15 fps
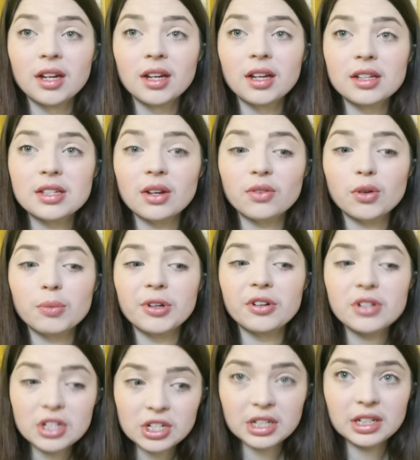So I've got my
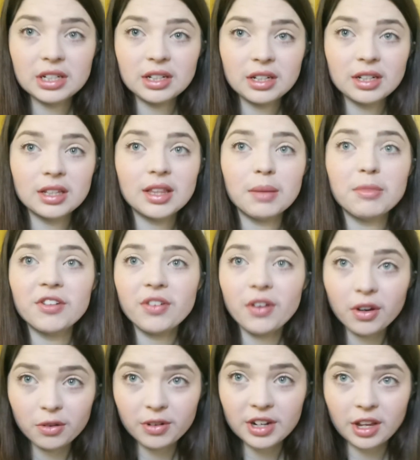audition, then my
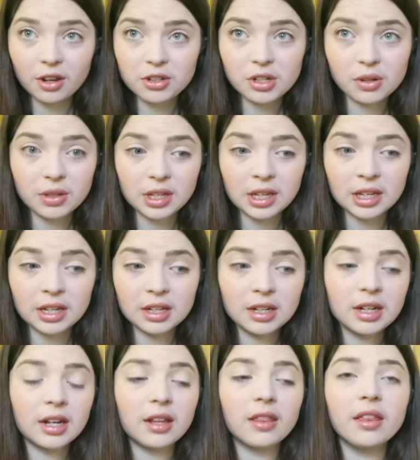final radio show of the year,
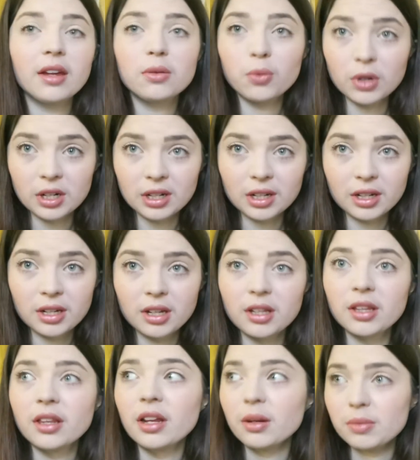then work,
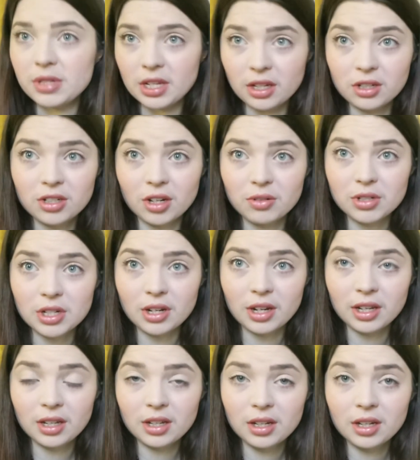then I'm seeing a show
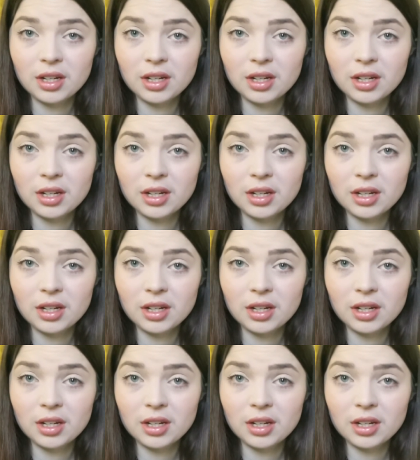tonight.